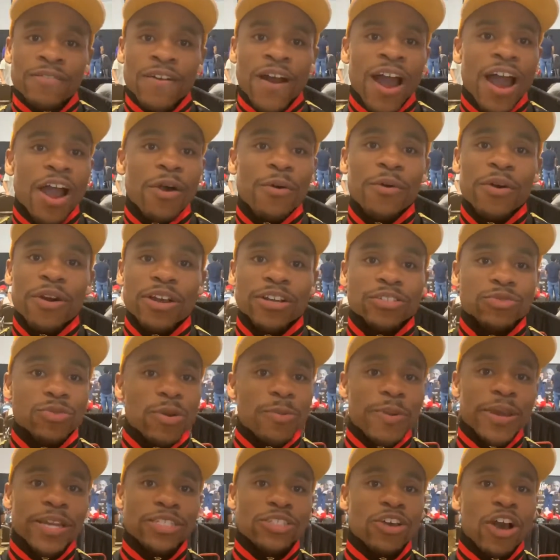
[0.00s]
Fireworks.
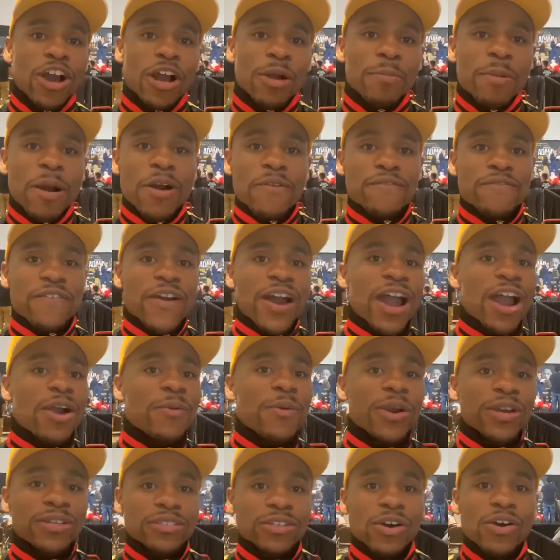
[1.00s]
We've been talking about
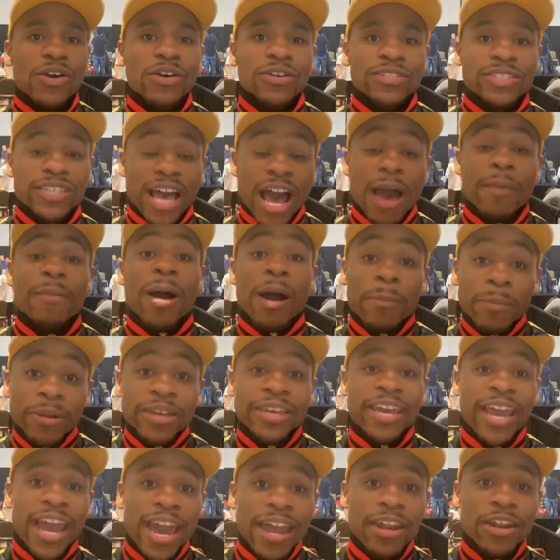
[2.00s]
fireworks the whole time. I'm
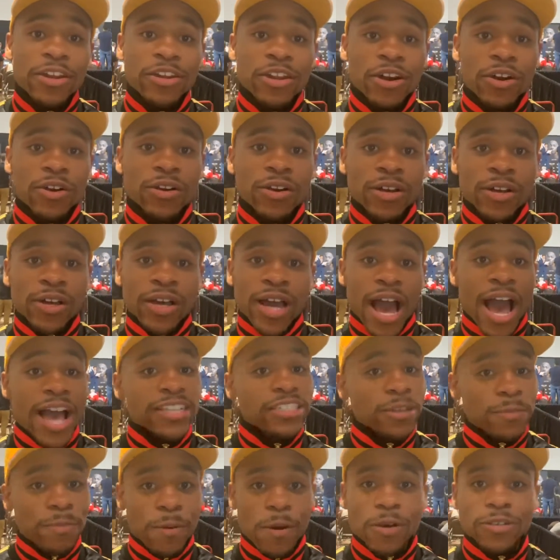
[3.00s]
the cannon though.
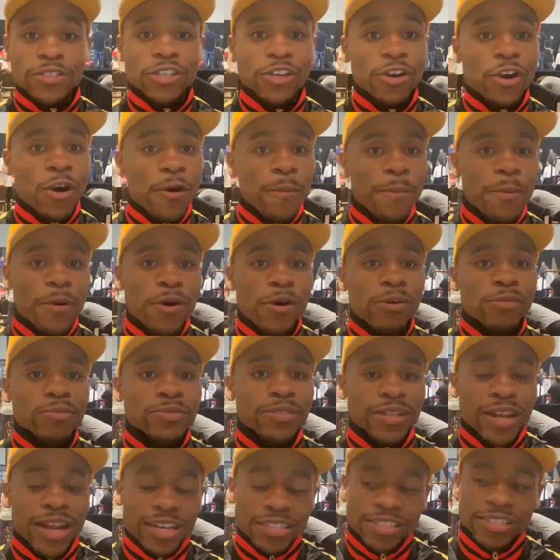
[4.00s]
I'm supposed to go
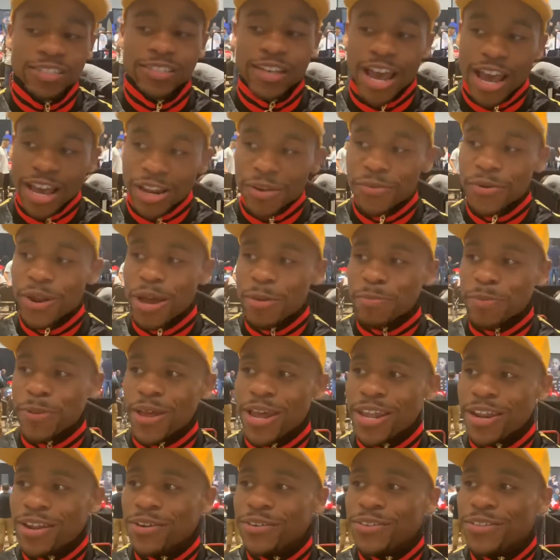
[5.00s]
boom, so that's exactly what I
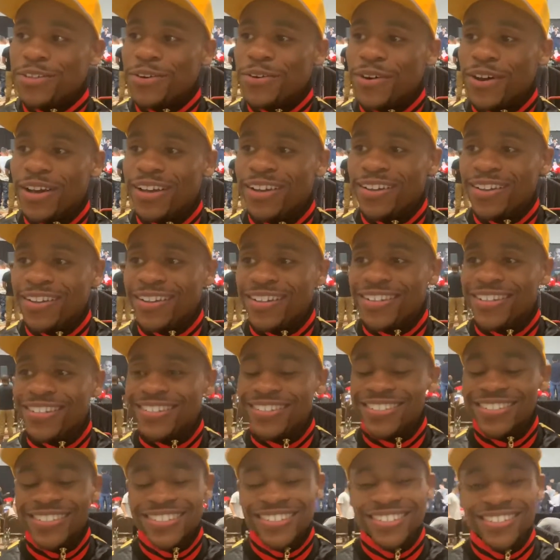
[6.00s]
plan on
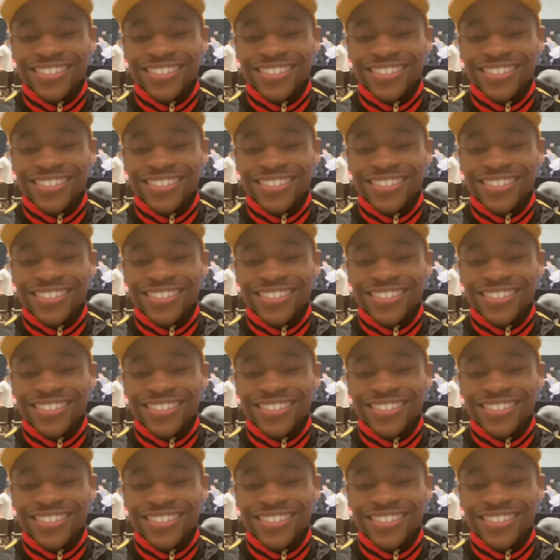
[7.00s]
doing.